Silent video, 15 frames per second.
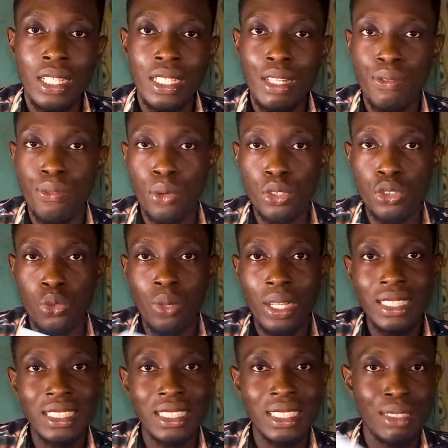The first
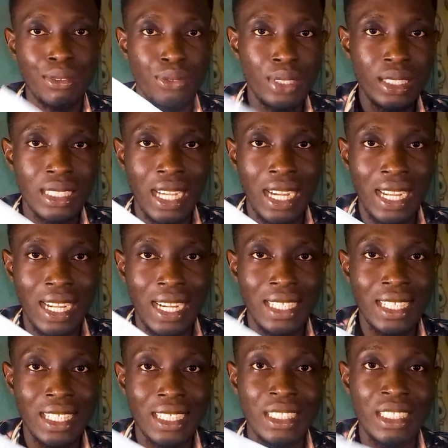one is the Visa
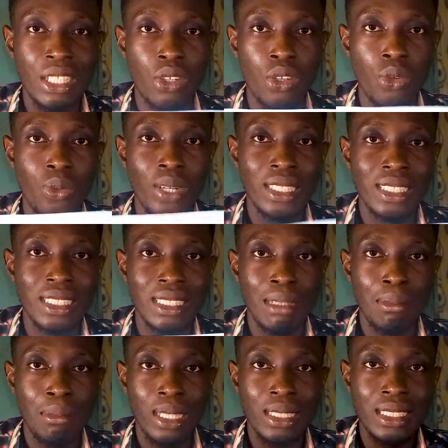card and the second one is the
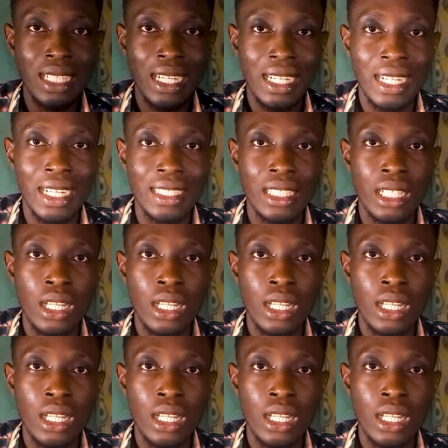MasterCard.